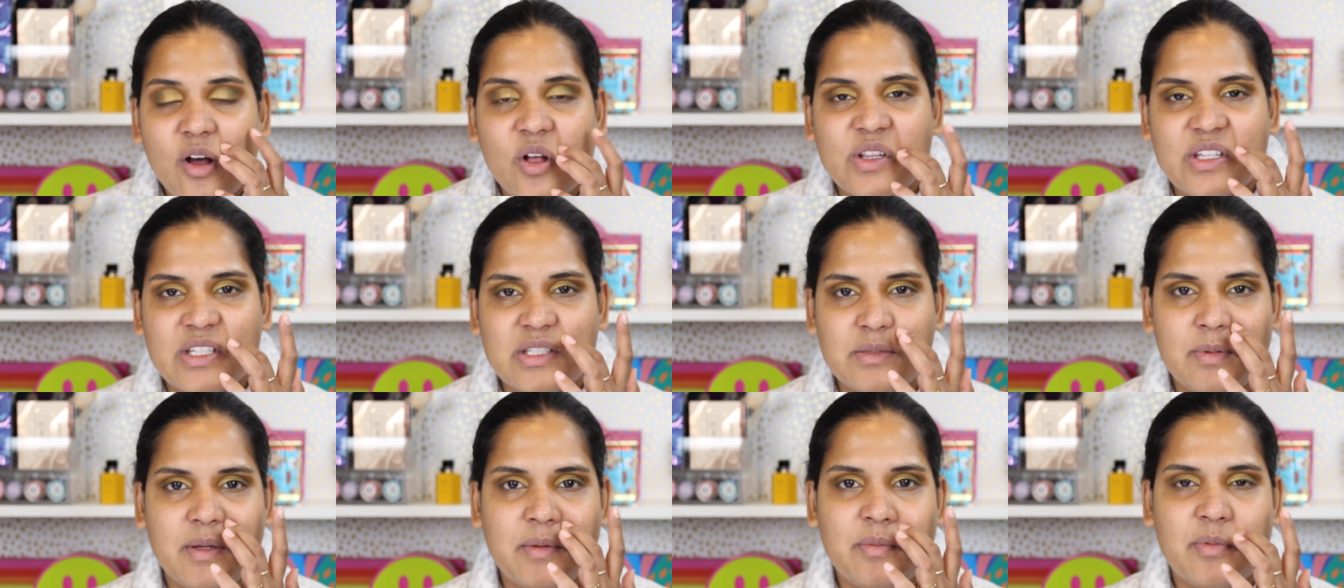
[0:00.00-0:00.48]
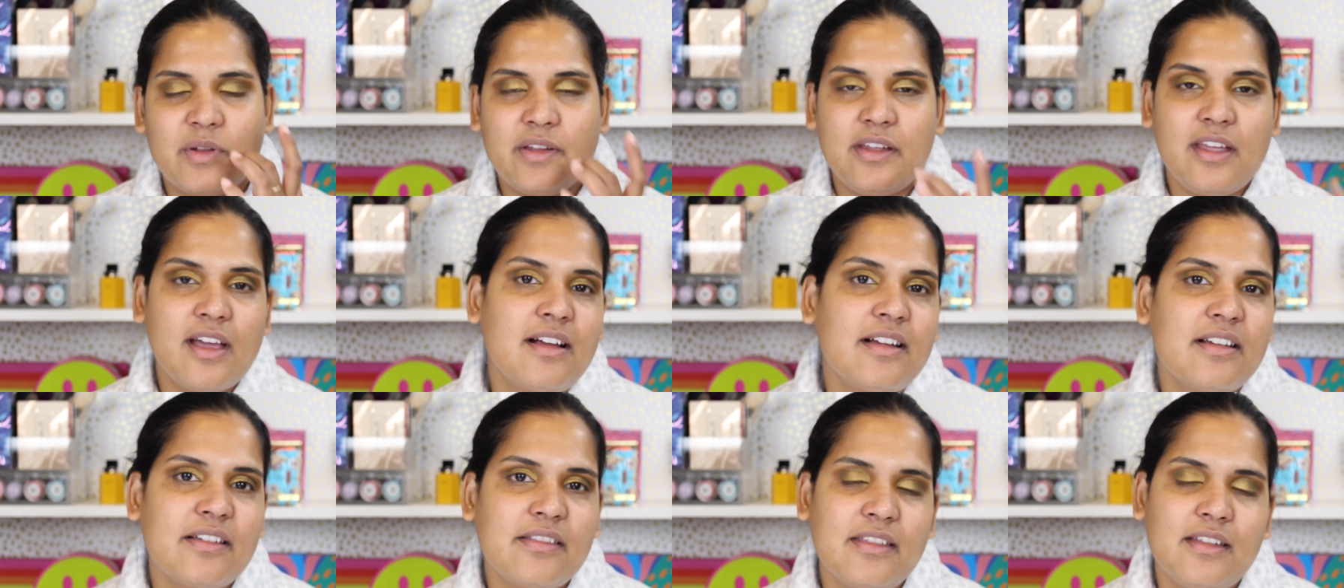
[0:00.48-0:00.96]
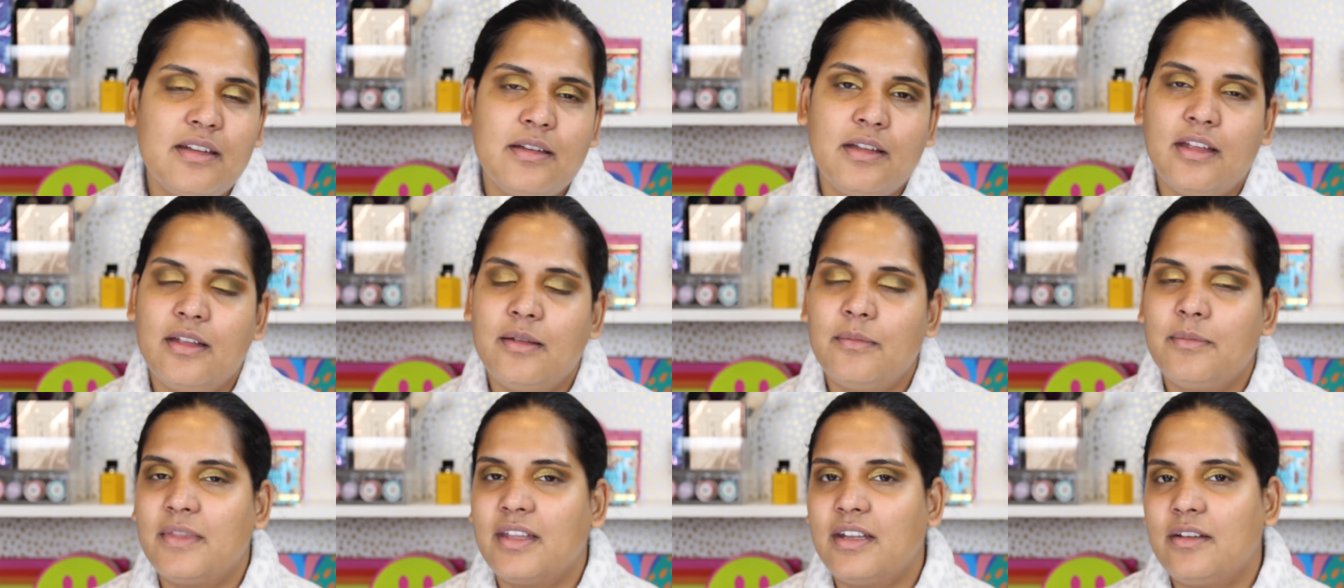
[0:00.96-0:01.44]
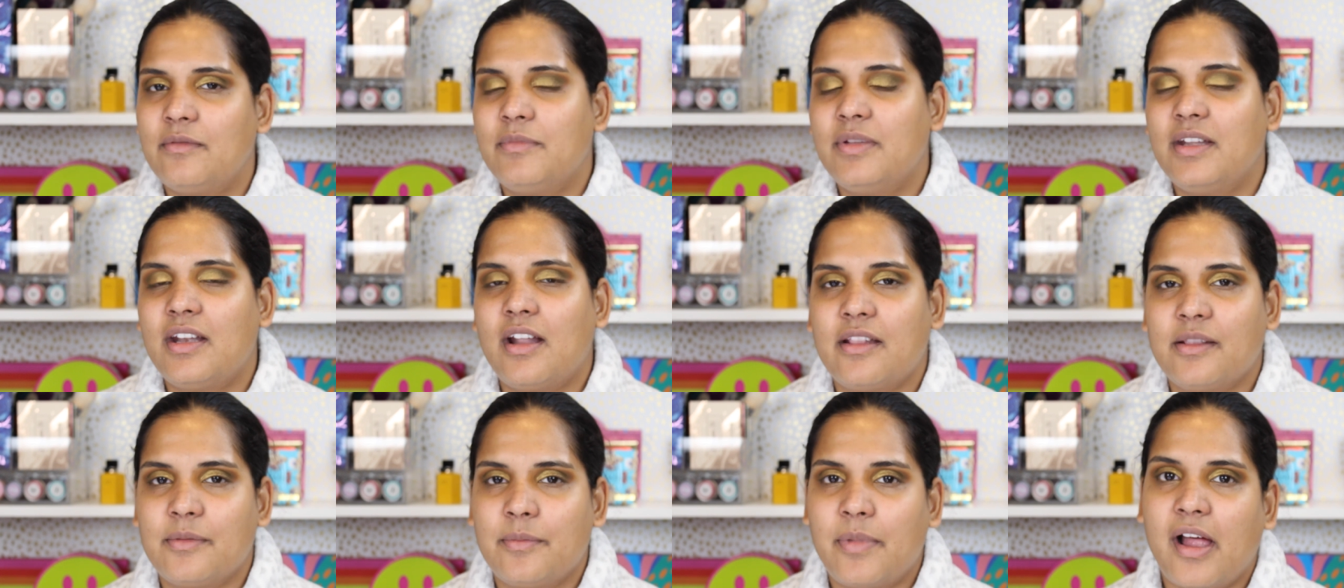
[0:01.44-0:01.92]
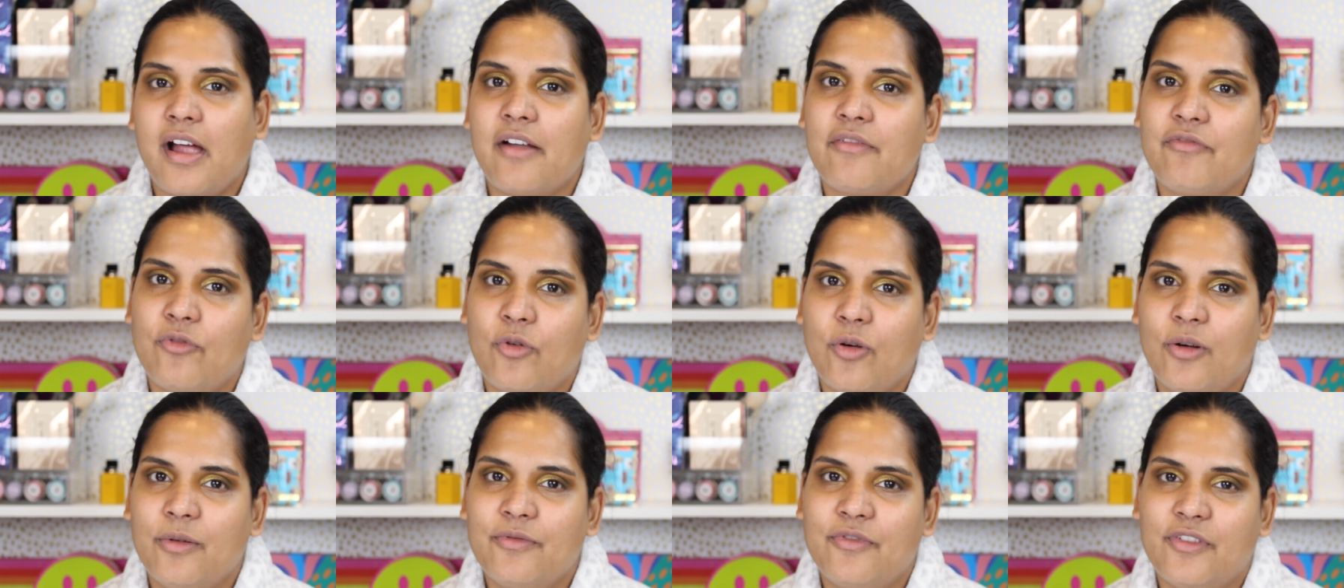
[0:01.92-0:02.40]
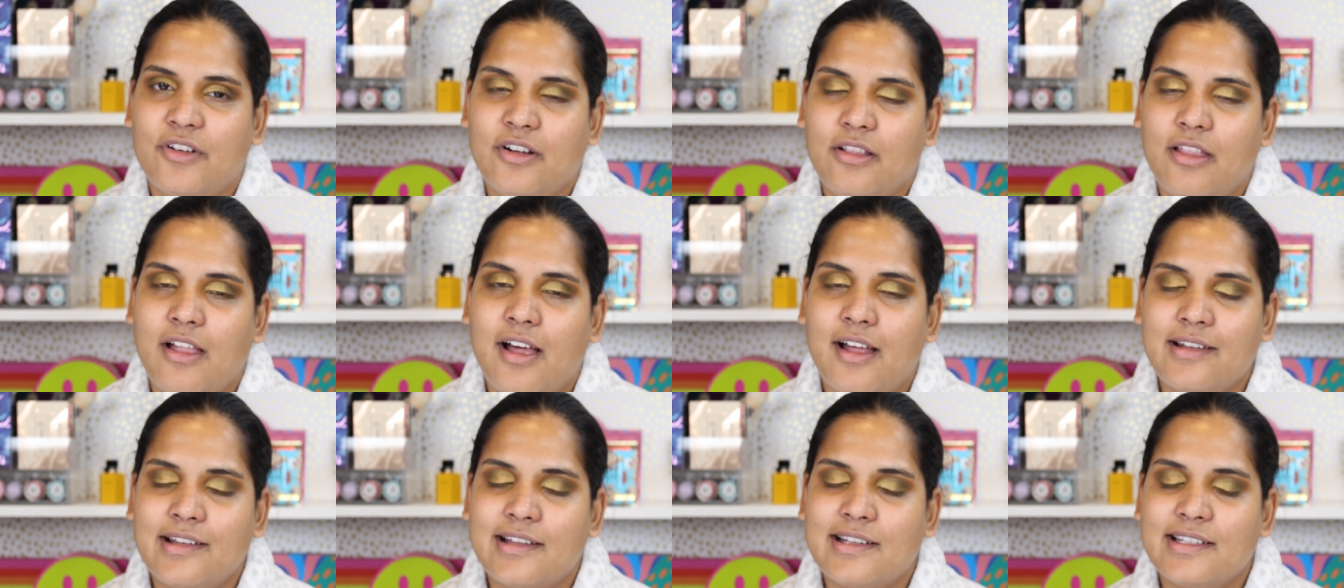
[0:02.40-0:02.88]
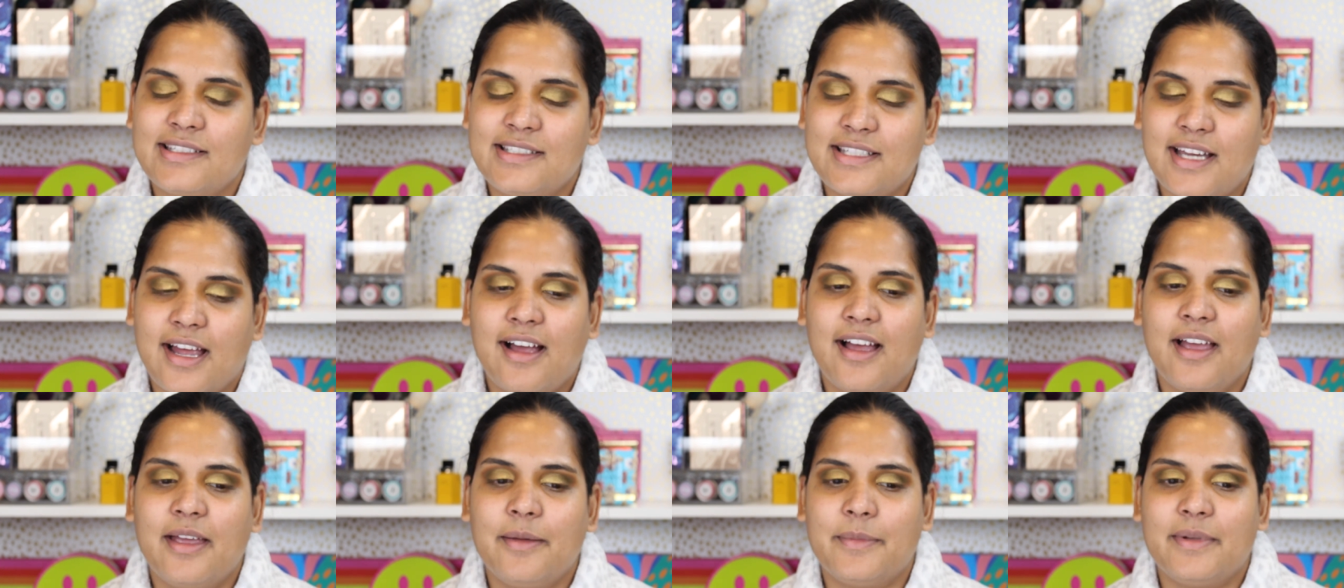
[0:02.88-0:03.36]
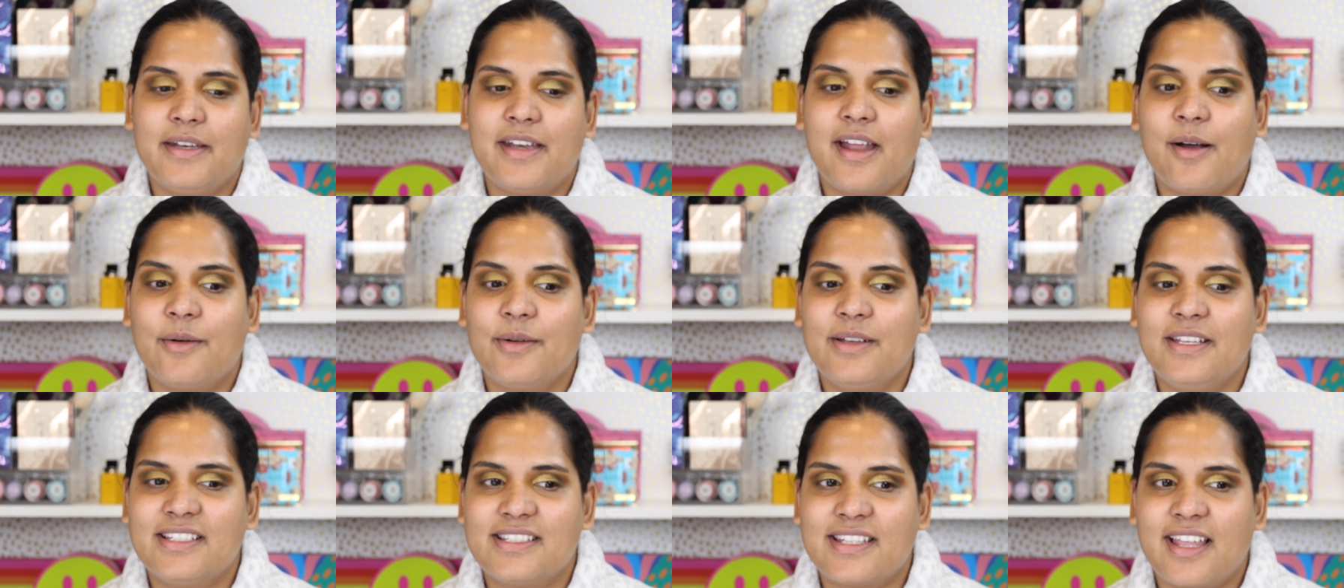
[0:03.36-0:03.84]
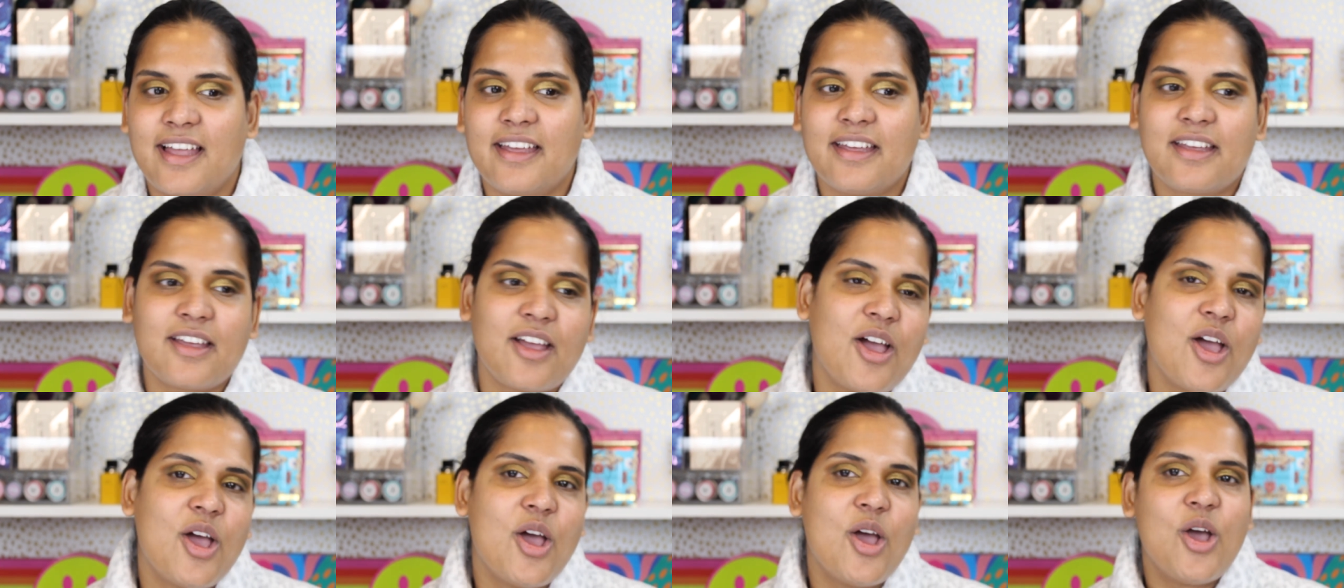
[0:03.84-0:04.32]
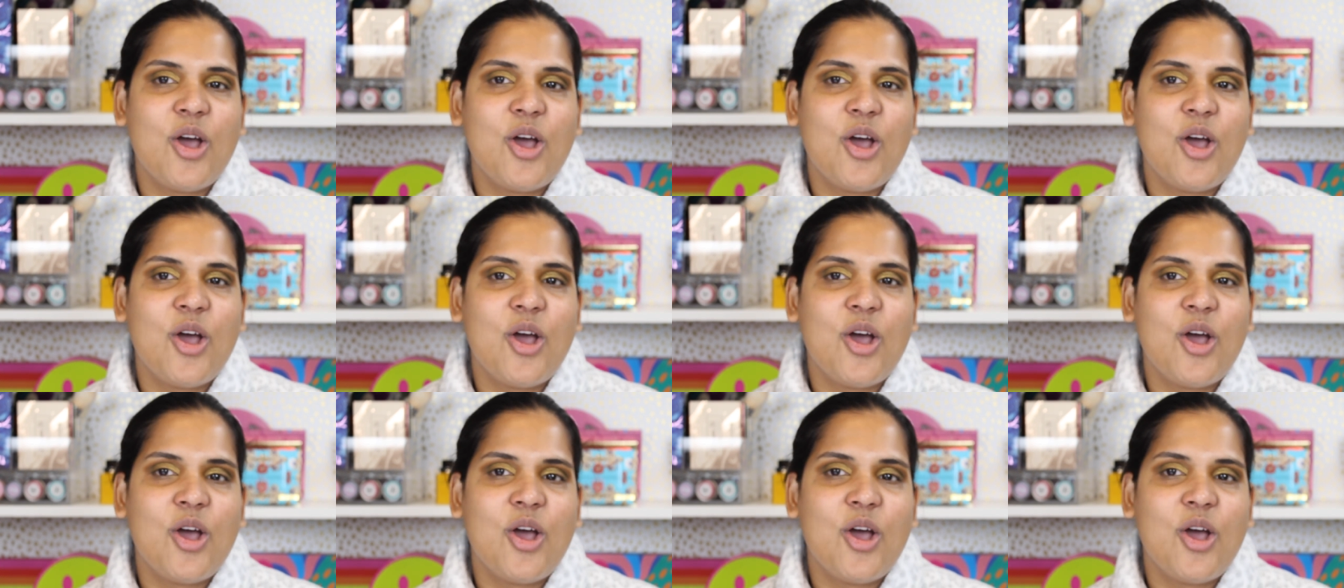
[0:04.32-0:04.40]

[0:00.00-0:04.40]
all these people younger than him that have been on the platform for a lot less time, and now he's like,